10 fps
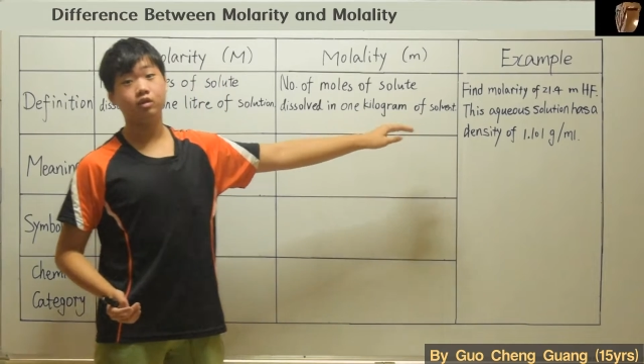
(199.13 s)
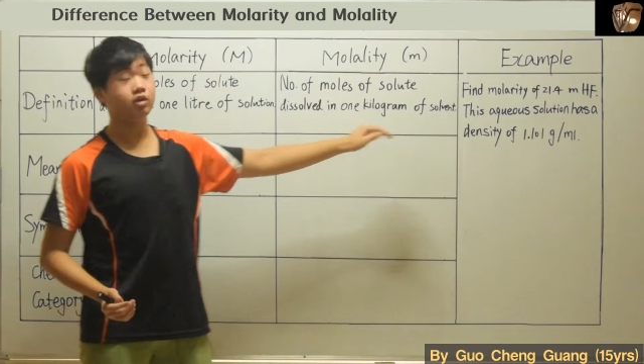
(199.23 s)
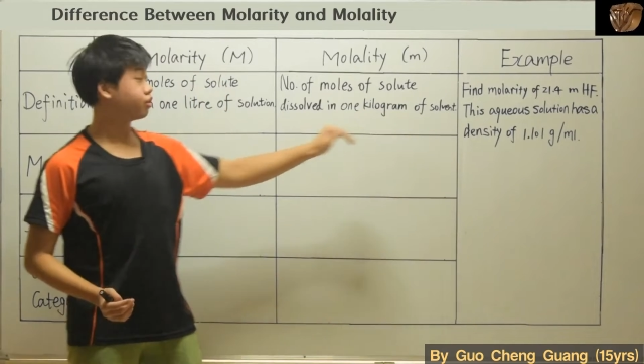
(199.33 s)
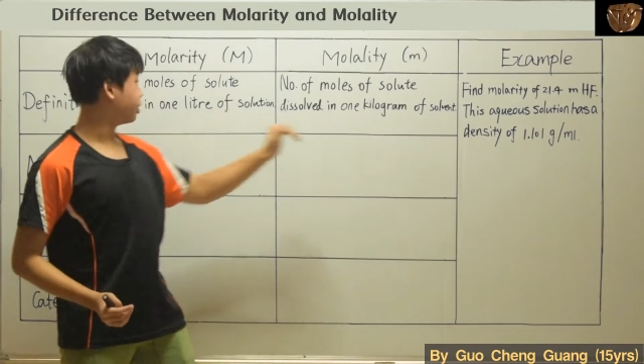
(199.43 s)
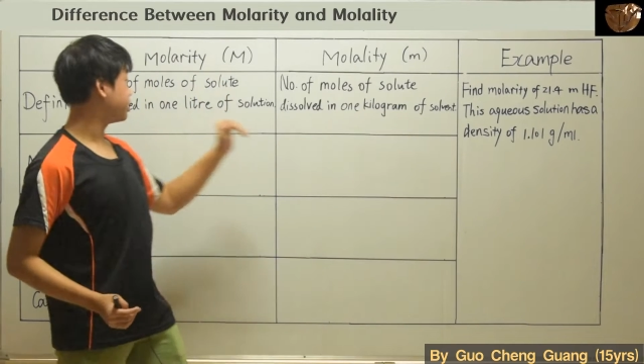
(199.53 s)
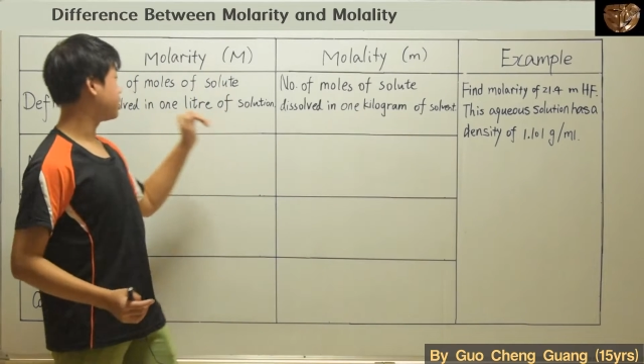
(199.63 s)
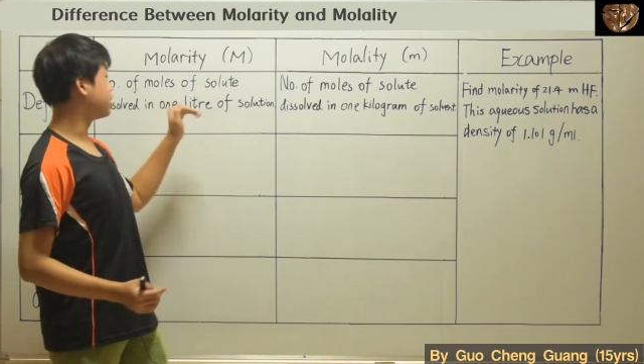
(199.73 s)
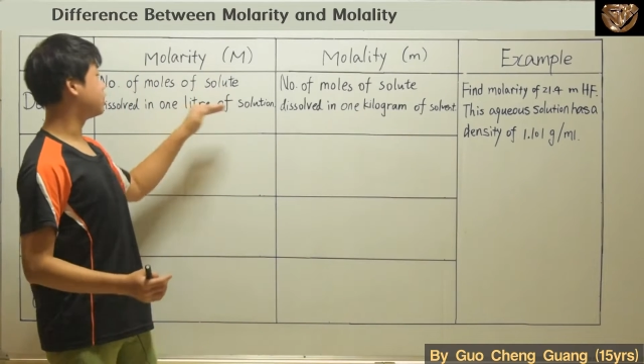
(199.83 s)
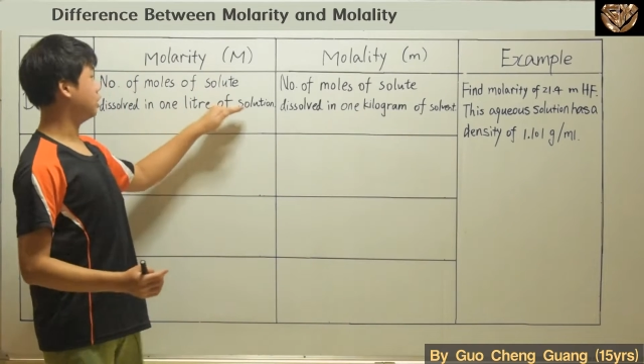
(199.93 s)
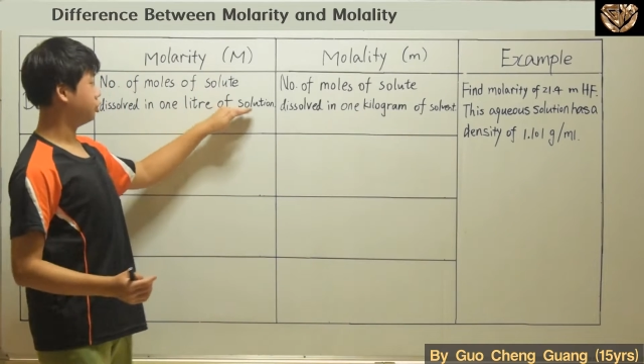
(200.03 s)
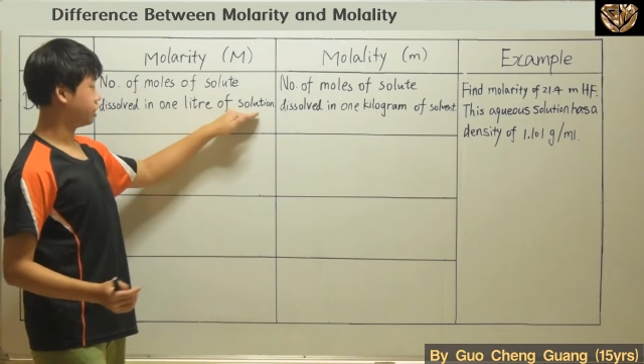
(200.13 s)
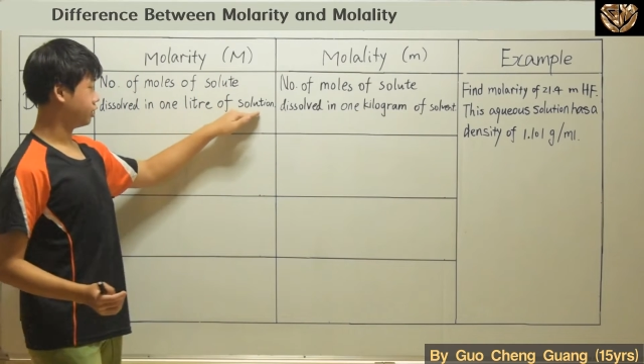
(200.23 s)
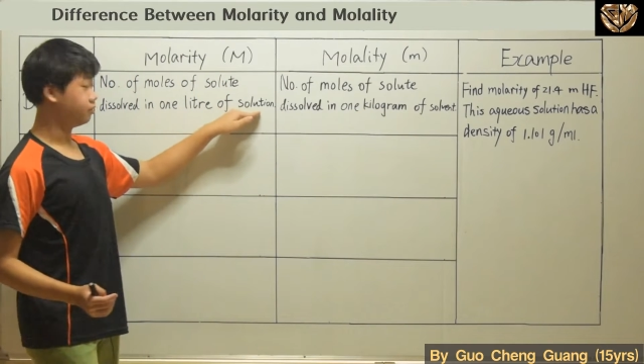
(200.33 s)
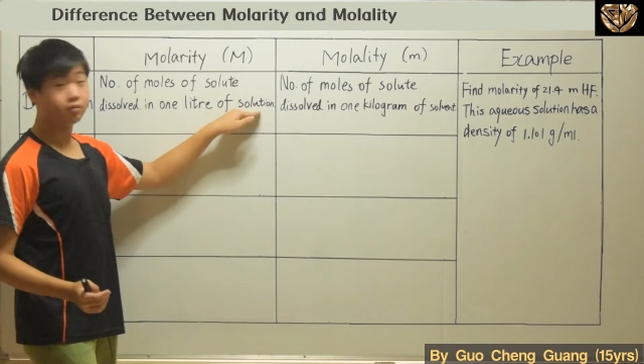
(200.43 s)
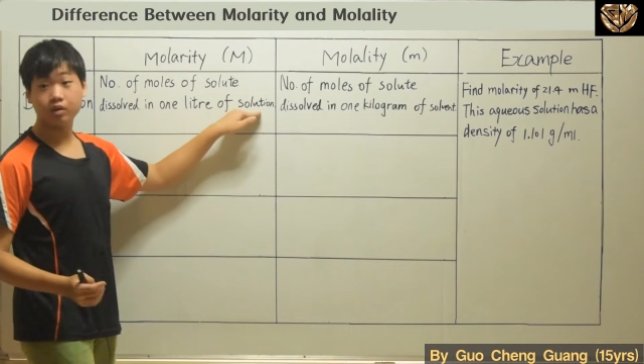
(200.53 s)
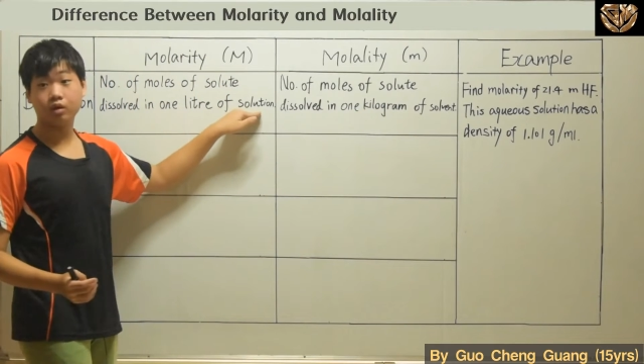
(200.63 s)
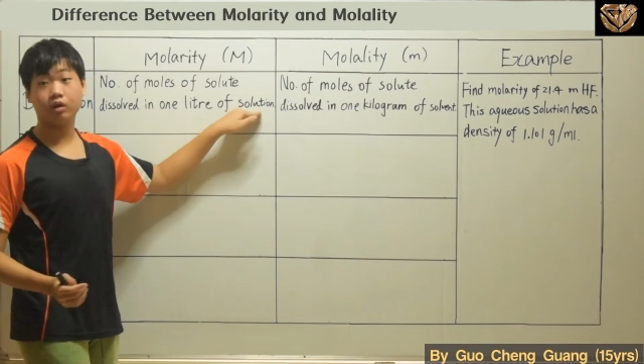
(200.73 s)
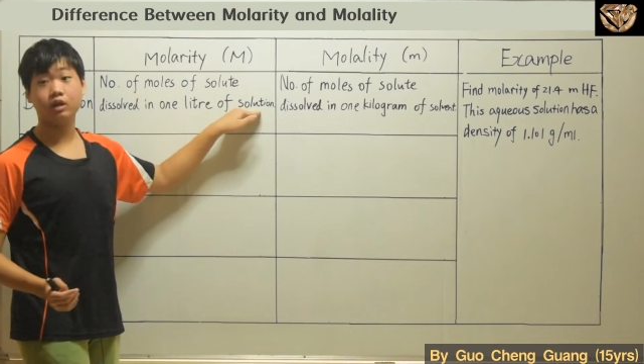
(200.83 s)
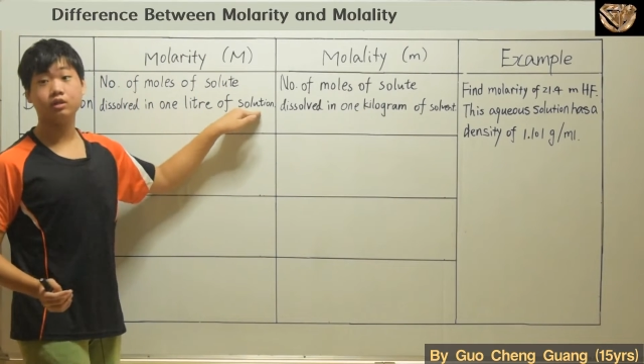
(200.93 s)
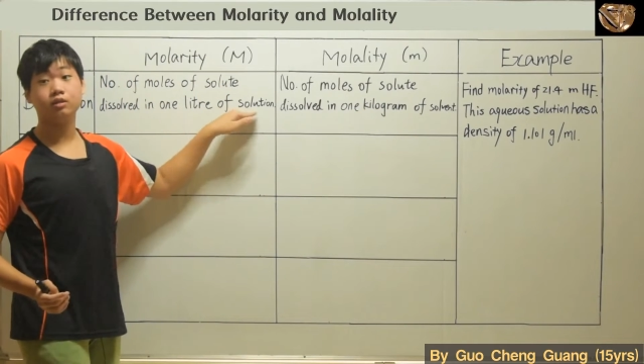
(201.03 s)
creates a solution.
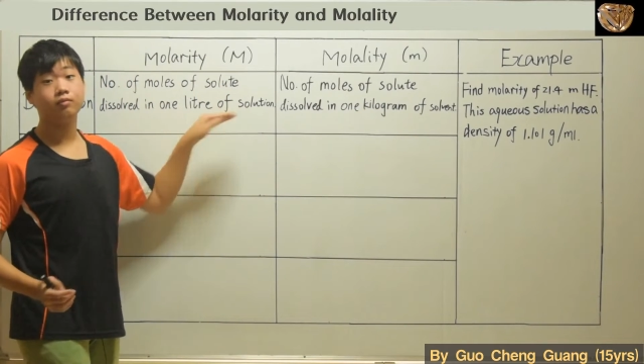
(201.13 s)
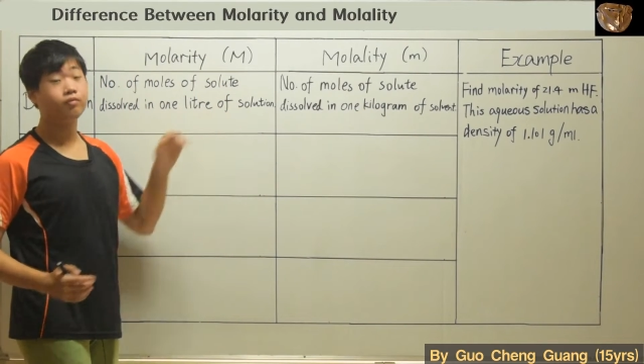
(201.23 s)
Alright?